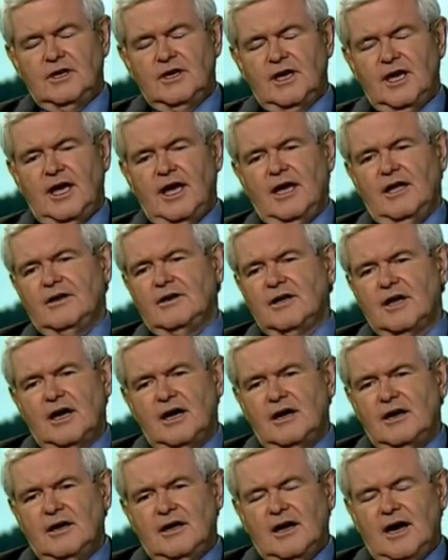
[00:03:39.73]
And
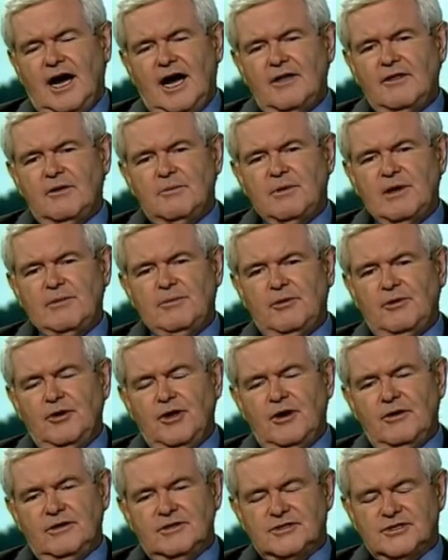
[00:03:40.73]
I think people
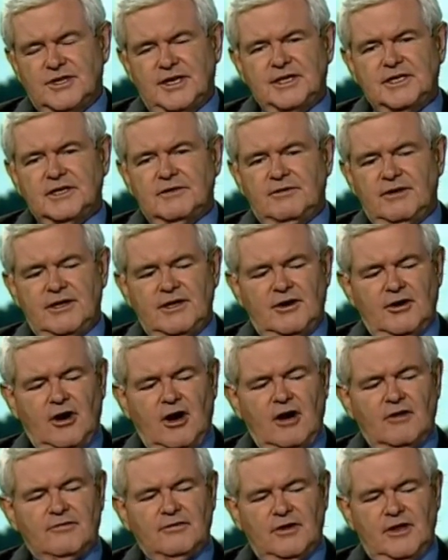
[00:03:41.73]
know instinctively an
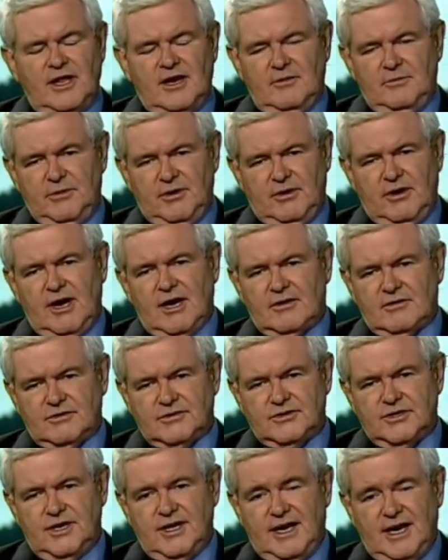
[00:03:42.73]
awful lot of
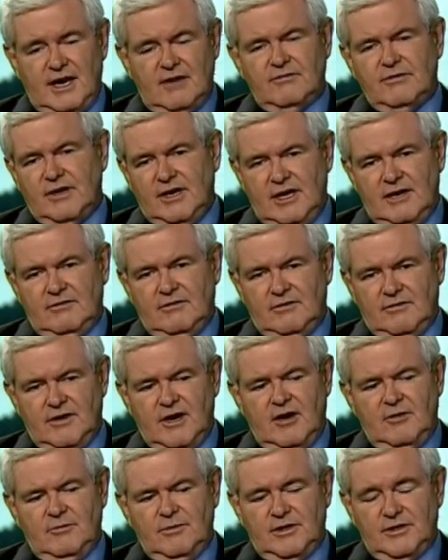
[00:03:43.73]
bureaucracy at every level of
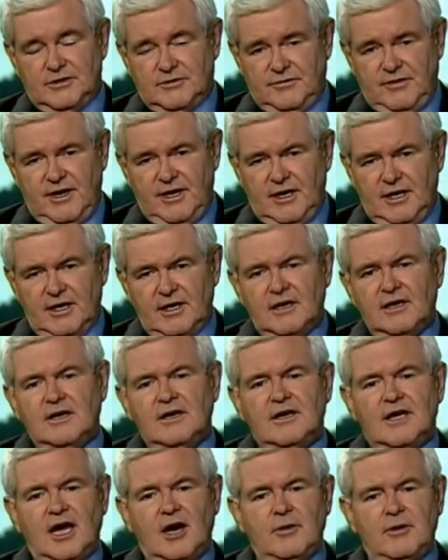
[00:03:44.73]
government is failing,
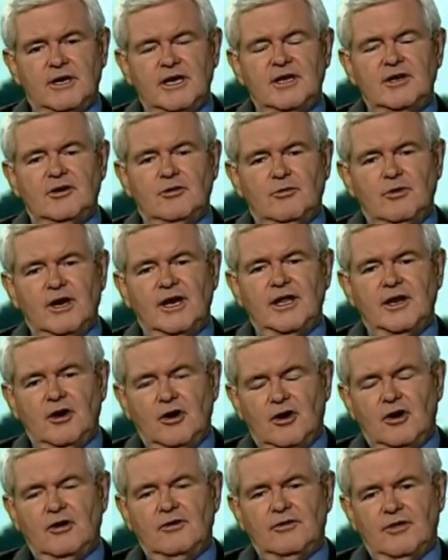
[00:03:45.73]
and we need to really
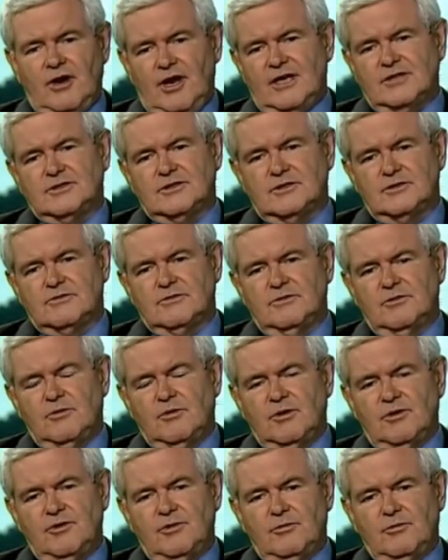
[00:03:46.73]
learn the lessons from the
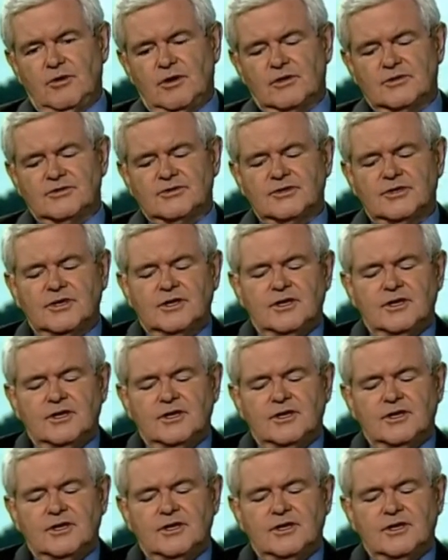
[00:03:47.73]
world that works